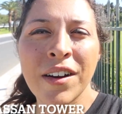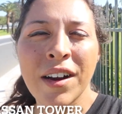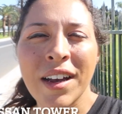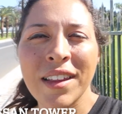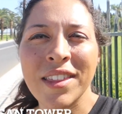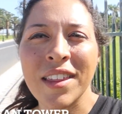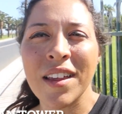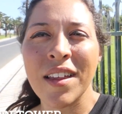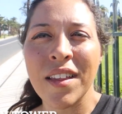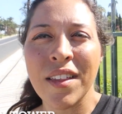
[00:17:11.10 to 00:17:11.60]

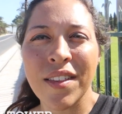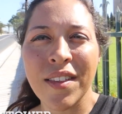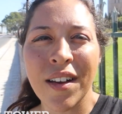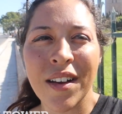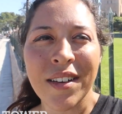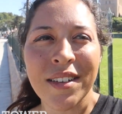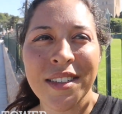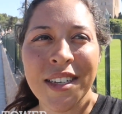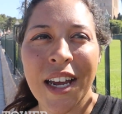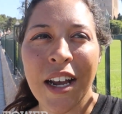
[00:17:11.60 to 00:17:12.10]
at the
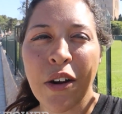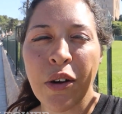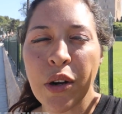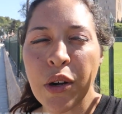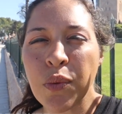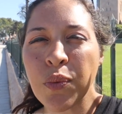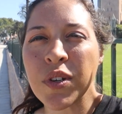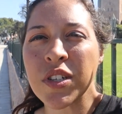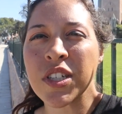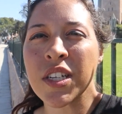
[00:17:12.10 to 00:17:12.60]
Hassan
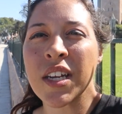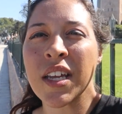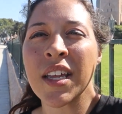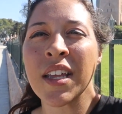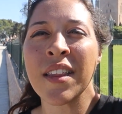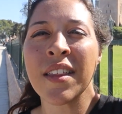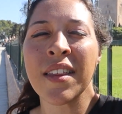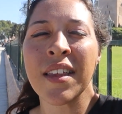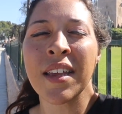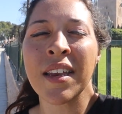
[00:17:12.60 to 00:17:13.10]
Tower, which
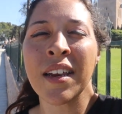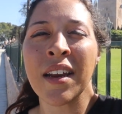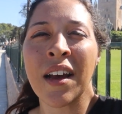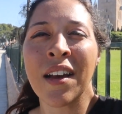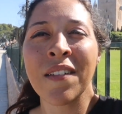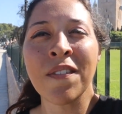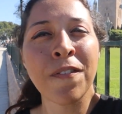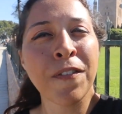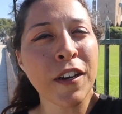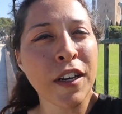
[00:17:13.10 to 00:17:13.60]
is an
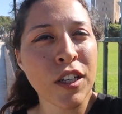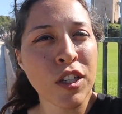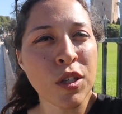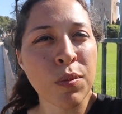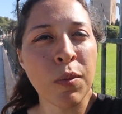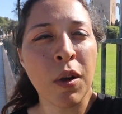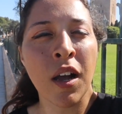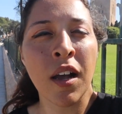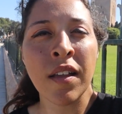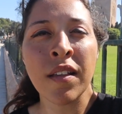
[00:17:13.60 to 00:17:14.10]
unfinished
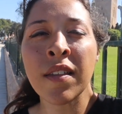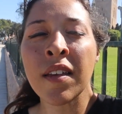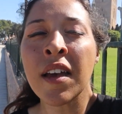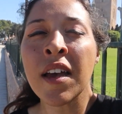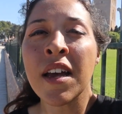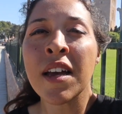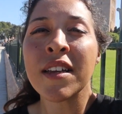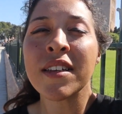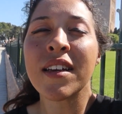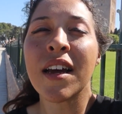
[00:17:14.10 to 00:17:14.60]
mosque
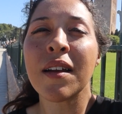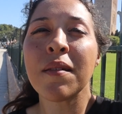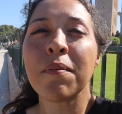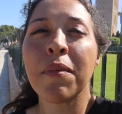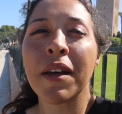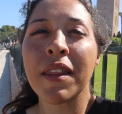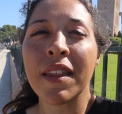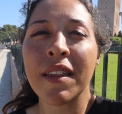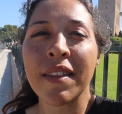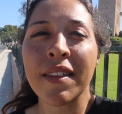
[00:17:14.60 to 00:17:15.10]
done
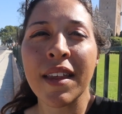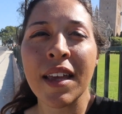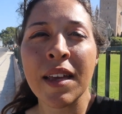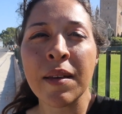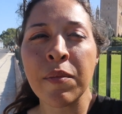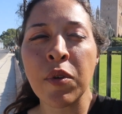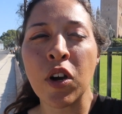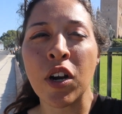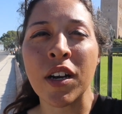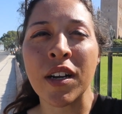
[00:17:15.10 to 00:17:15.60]
by the
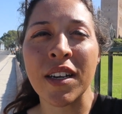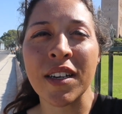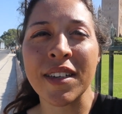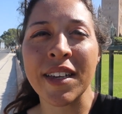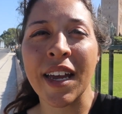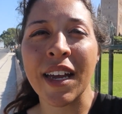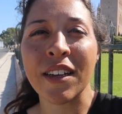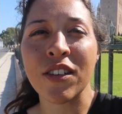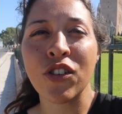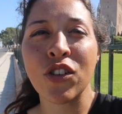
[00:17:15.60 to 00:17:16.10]
same
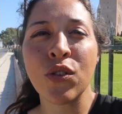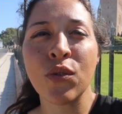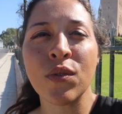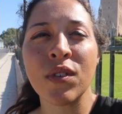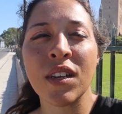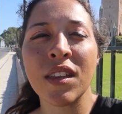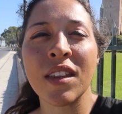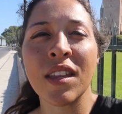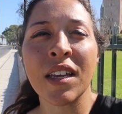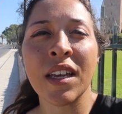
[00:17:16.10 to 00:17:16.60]
architect who
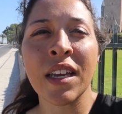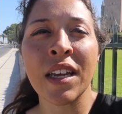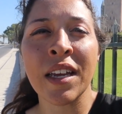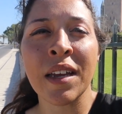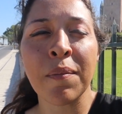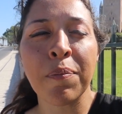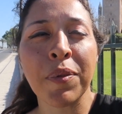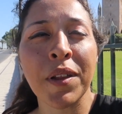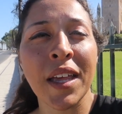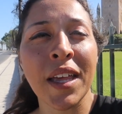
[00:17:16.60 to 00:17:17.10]
did the
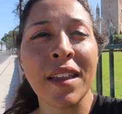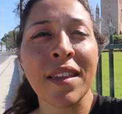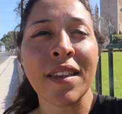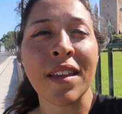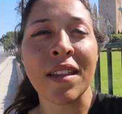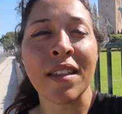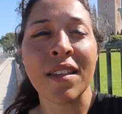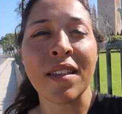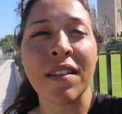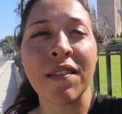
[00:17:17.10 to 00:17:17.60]
place
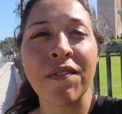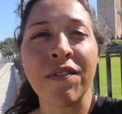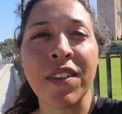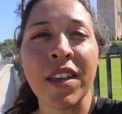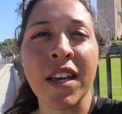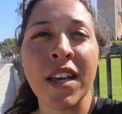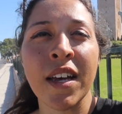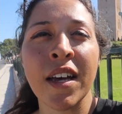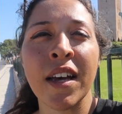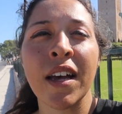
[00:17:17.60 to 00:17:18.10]
in
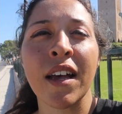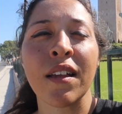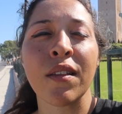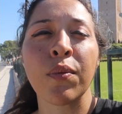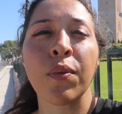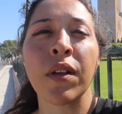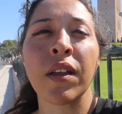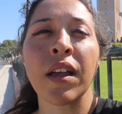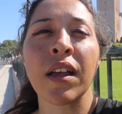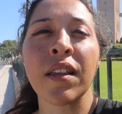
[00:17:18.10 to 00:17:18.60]
Sevilla as
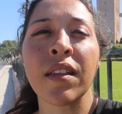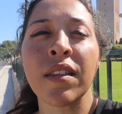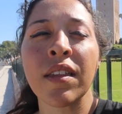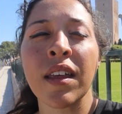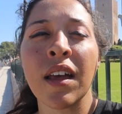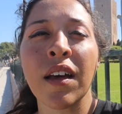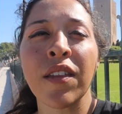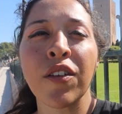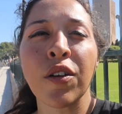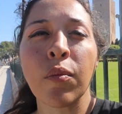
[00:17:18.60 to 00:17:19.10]
well as
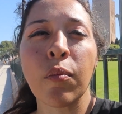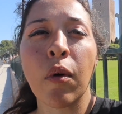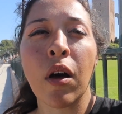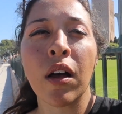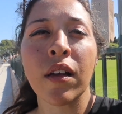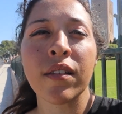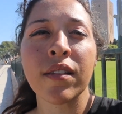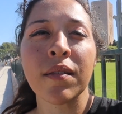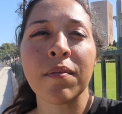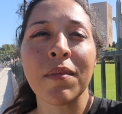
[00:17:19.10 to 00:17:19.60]
the other
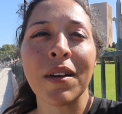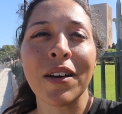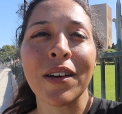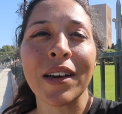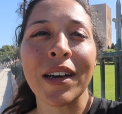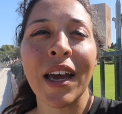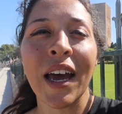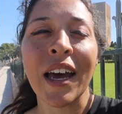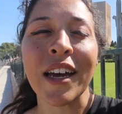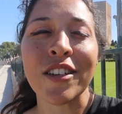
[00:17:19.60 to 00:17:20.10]
mosque in
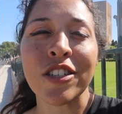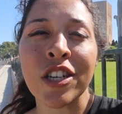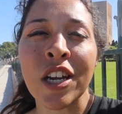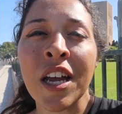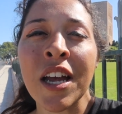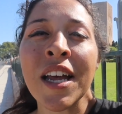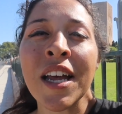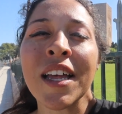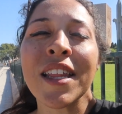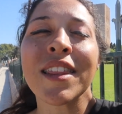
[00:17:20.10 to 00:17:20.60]
Marrakesh.
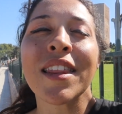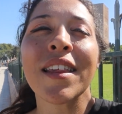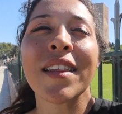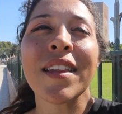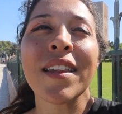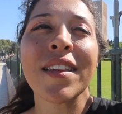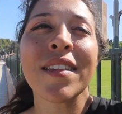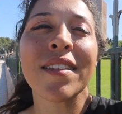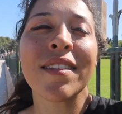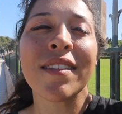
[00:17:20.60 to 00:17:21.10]
This
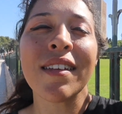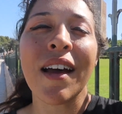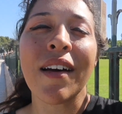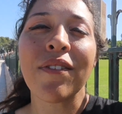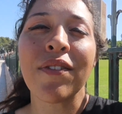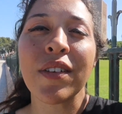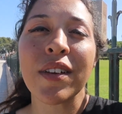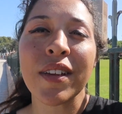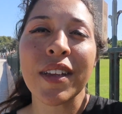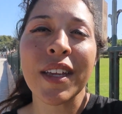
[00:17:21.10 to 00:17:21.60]
is
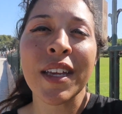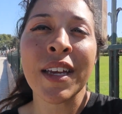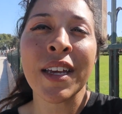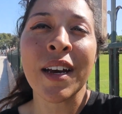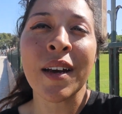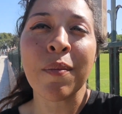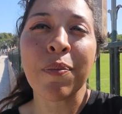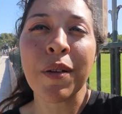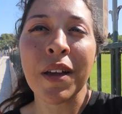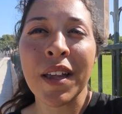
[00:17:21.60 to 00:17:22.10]
definitely
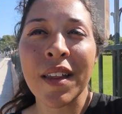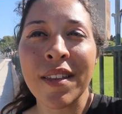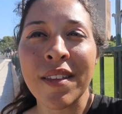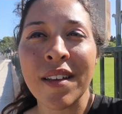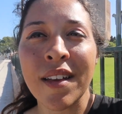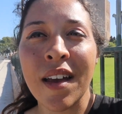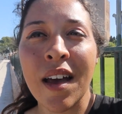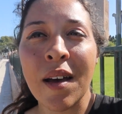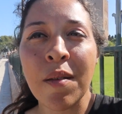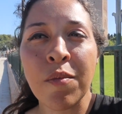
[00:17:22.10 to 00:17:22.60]
a place
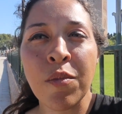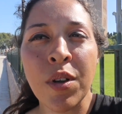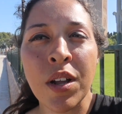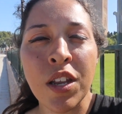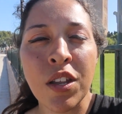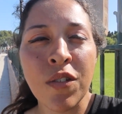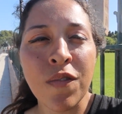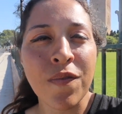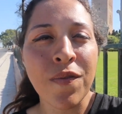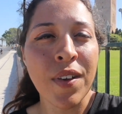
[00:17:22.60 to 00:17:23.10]
to come when
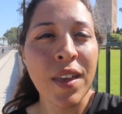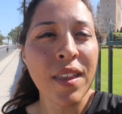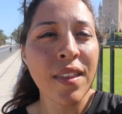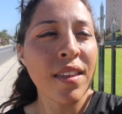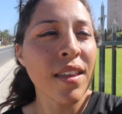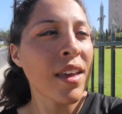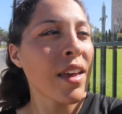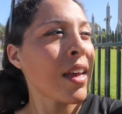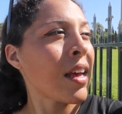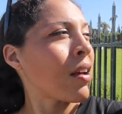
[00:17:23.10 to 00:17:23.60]
you
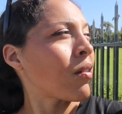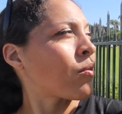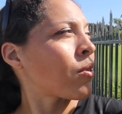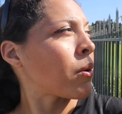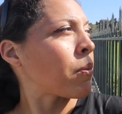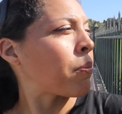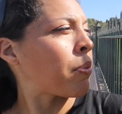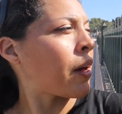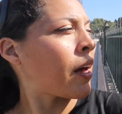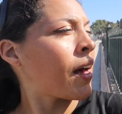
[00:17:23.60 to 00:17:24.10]
visit
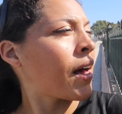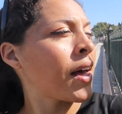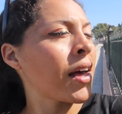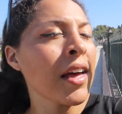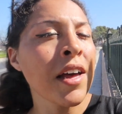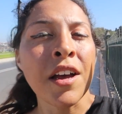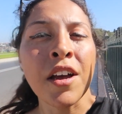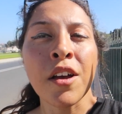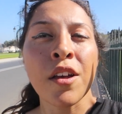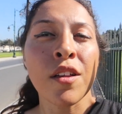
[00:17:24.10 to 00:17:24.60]
Rabat.
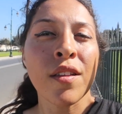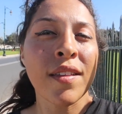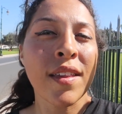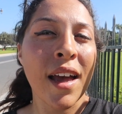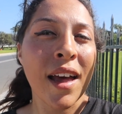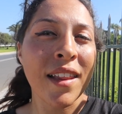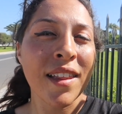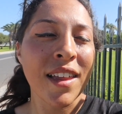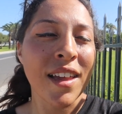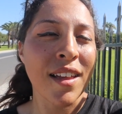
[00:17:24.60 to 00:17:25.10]

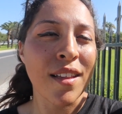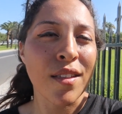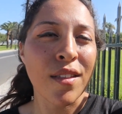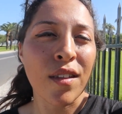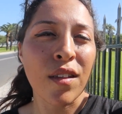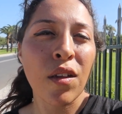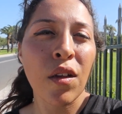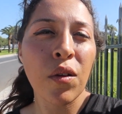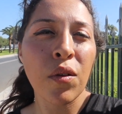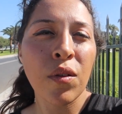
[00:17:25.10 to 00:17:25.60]
Sadly, it's
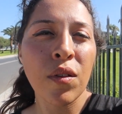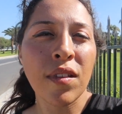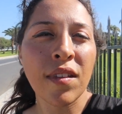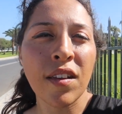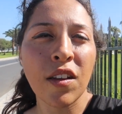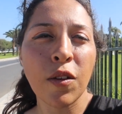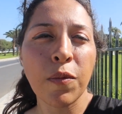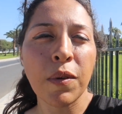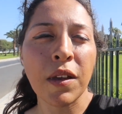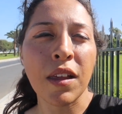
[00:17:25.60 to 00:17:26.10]
closed
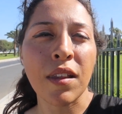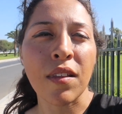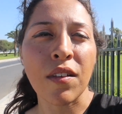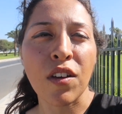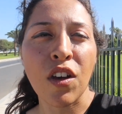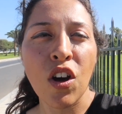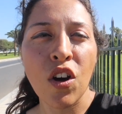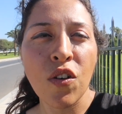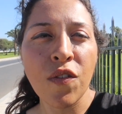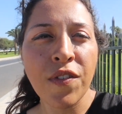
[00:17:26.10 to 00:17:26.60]
still because of
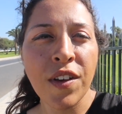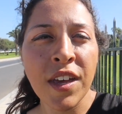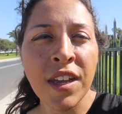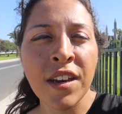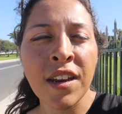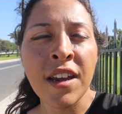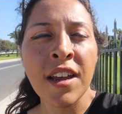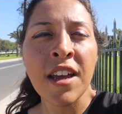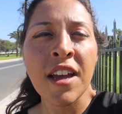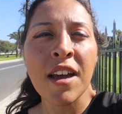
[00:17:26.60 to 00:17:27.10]

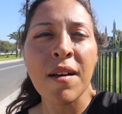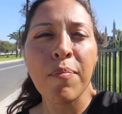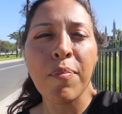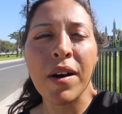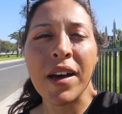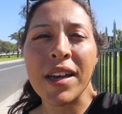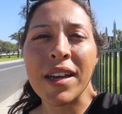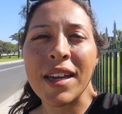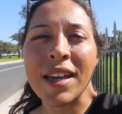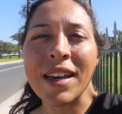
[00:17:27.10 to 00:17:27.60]
COVID,
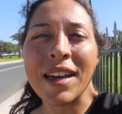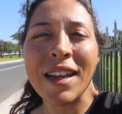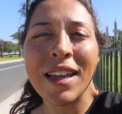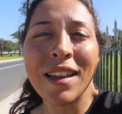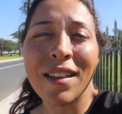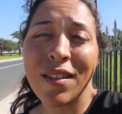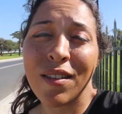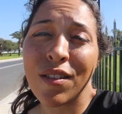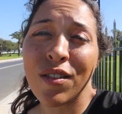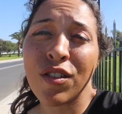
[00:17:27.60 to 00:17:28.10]
but it
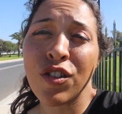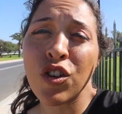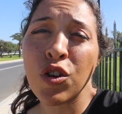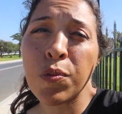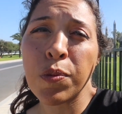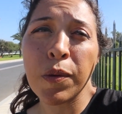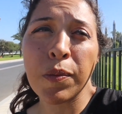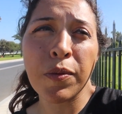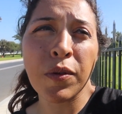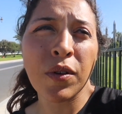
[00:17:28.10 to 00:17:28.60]
is
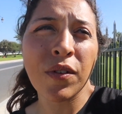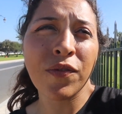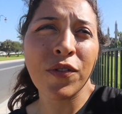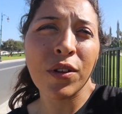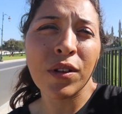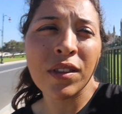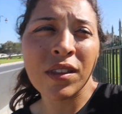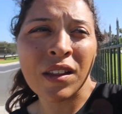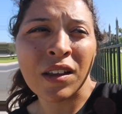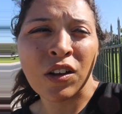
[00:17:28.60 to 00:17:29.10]
super beautiful
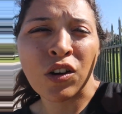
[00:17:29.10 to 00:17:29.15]
and the